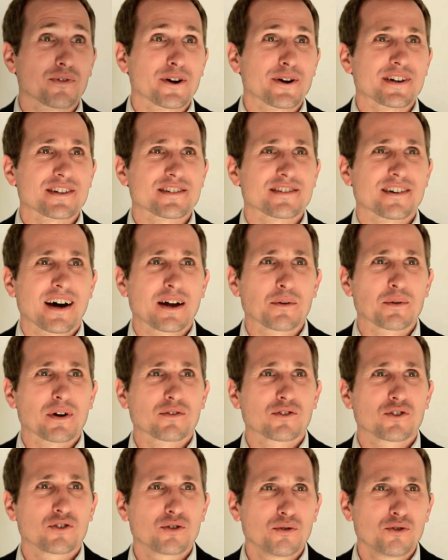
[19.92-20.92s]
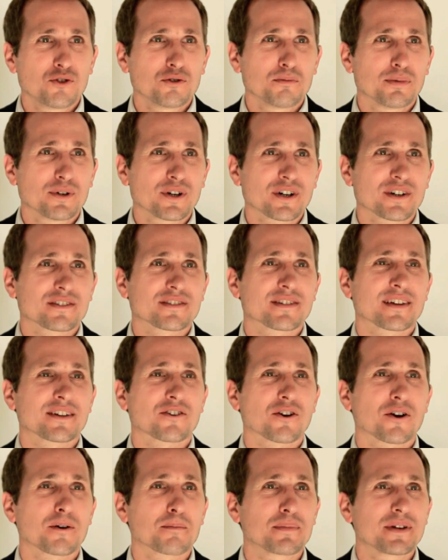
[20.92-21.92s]
very excited. We have two new books that
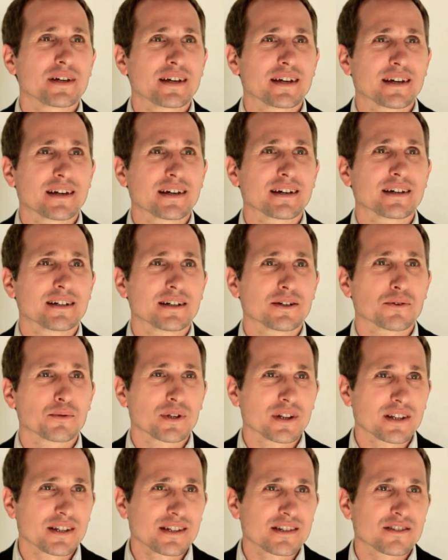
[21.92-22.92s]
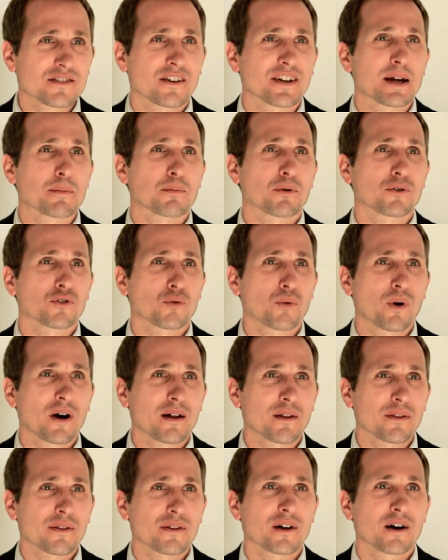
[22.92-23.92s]
are being released on April
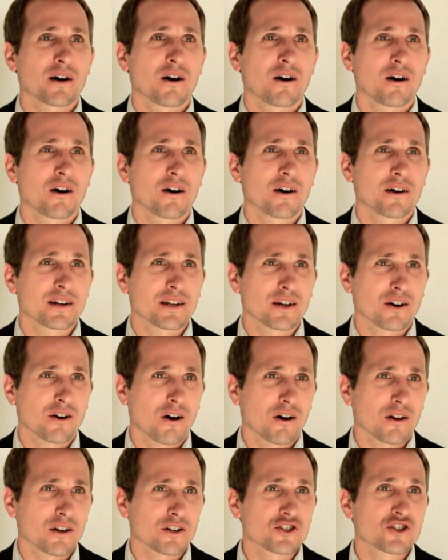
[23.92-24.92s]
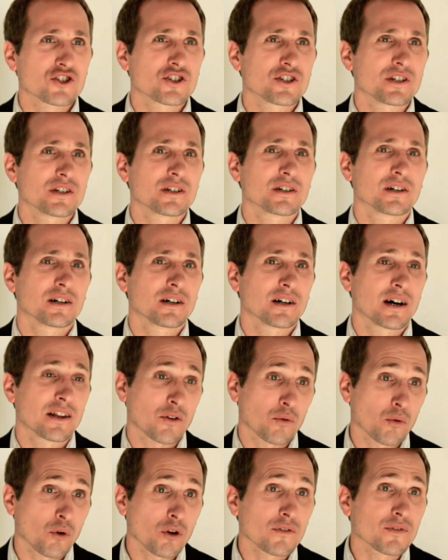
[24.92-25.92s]
12th on ecology and the
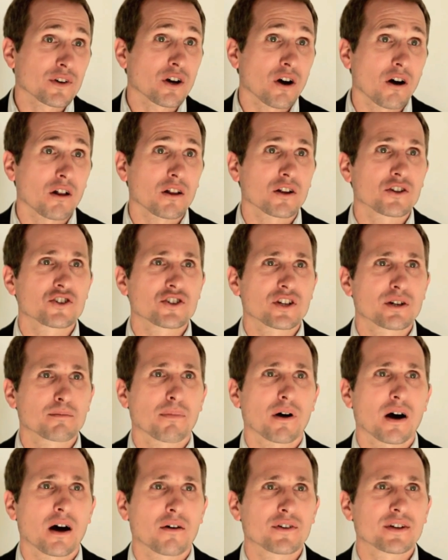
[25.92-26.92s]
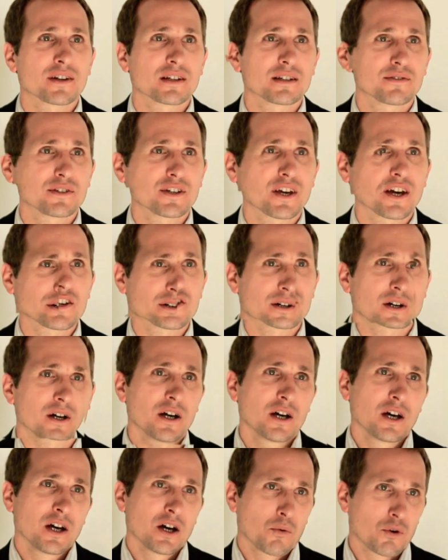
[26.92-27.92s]
role of ecology in poverty alleviation,
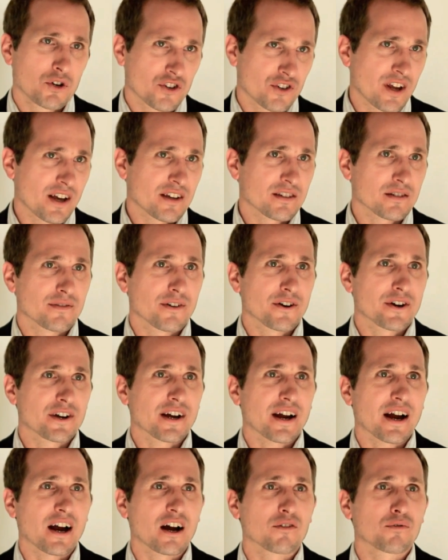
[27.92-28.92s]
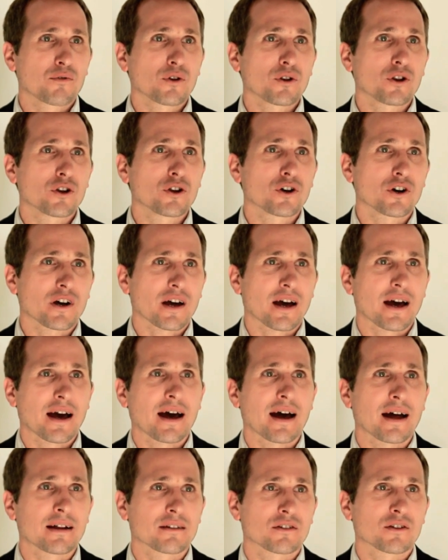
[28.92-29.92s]
which takes a very careful look
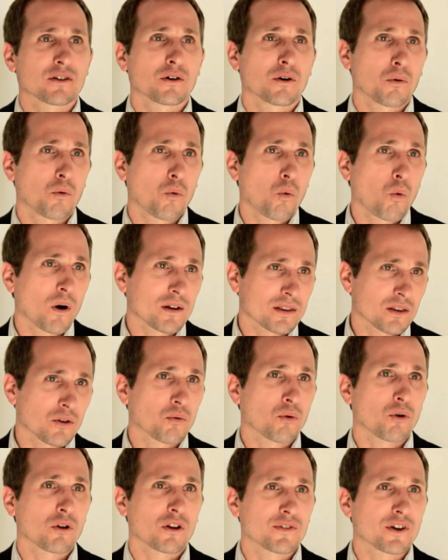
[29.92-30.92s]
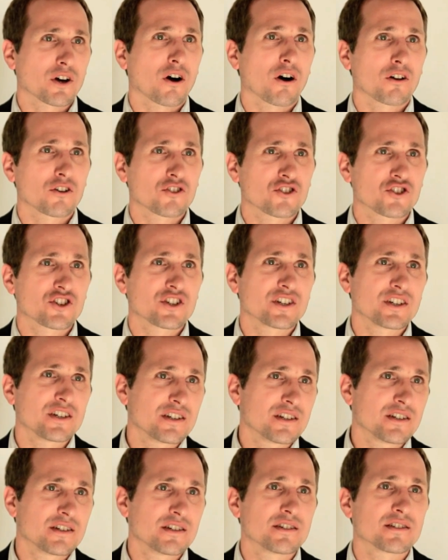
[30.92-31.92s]
at what the role of ecology
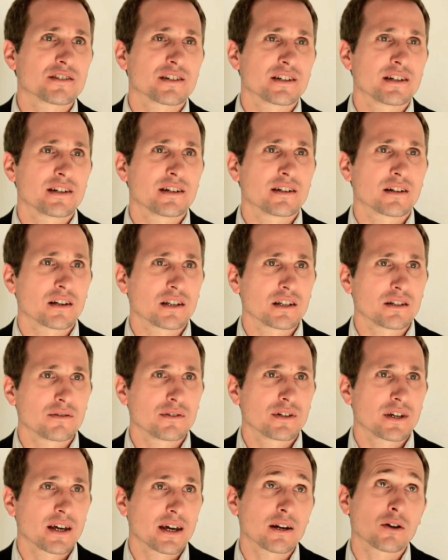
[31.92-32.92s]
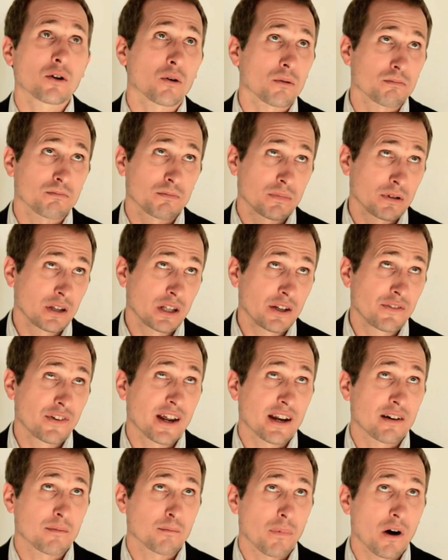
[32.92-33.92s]
is in
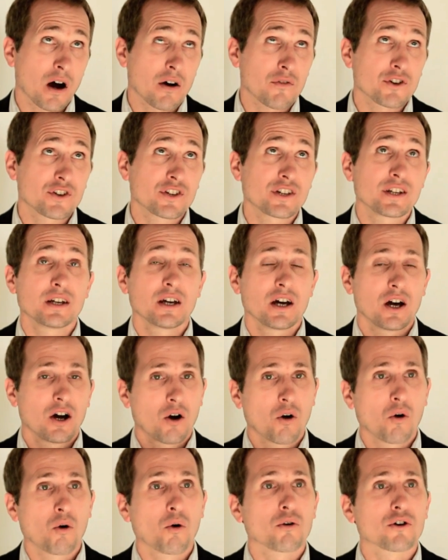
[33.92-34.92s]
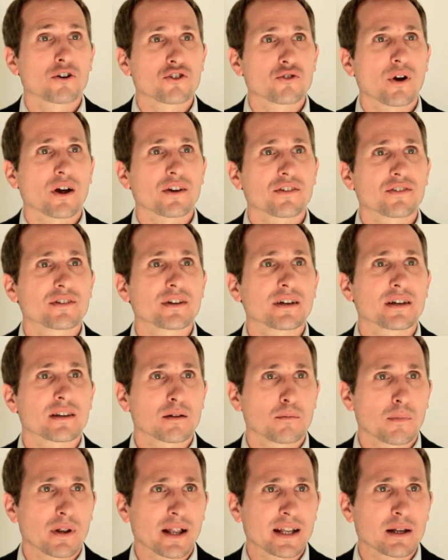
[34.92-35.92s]
alleviating poverty or addressing the
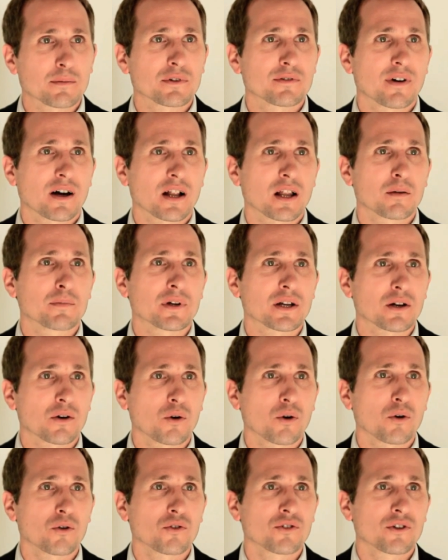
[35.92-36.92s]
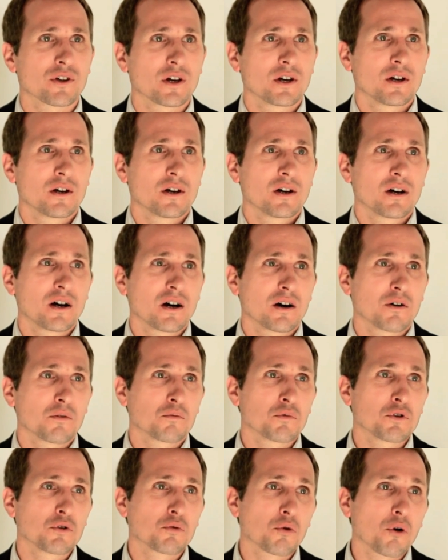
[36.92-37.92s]
Millennium Development Goals.
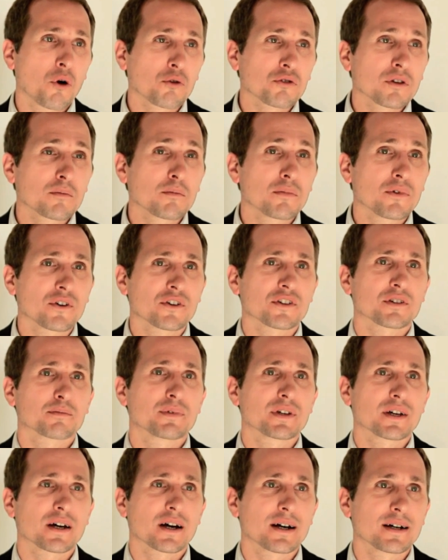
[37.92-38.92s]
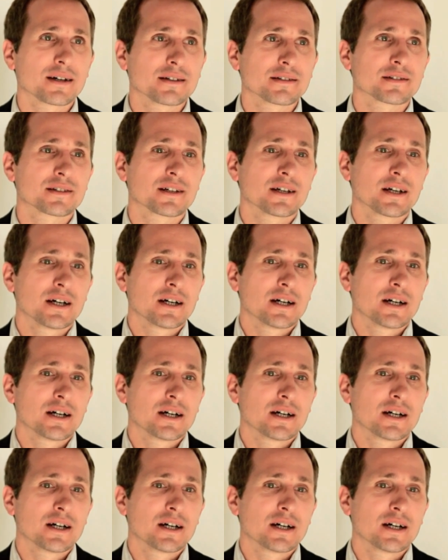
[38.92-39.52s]
We wrote the books because